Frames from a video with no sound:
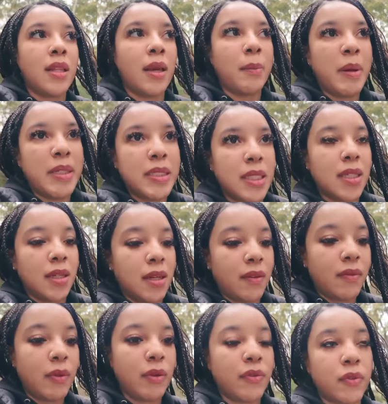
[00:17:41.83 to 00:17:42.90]
they basically
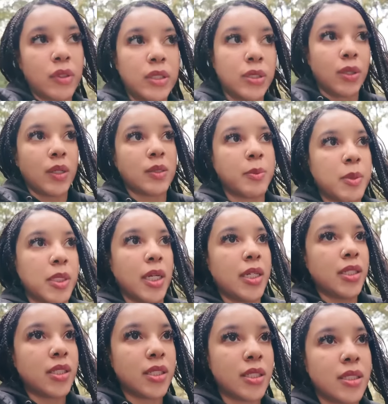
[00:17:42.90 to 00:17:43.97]
give you free
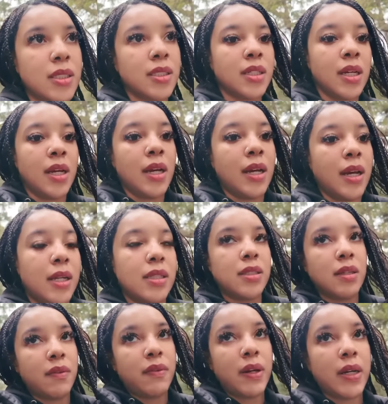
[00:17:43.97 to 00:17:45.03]
transportation and
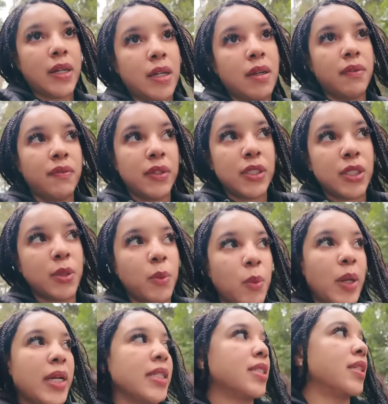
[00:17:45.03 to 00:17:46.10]
it's a very efficient
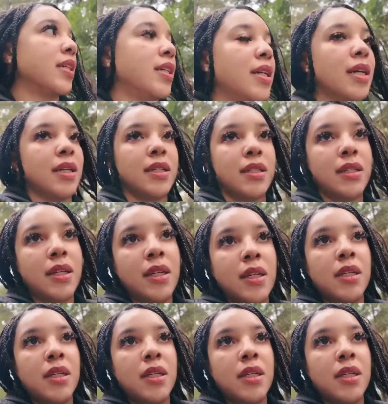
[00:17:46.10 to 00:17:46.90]
way to get